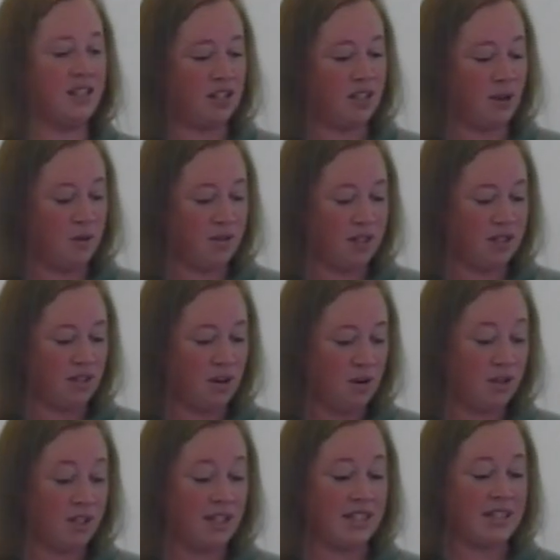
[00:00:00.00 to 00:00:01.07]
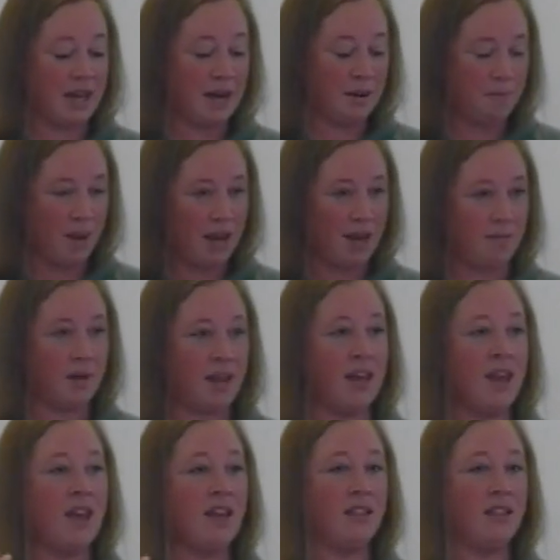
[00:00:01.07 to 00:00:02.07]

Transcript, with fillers: So and so just had a baby.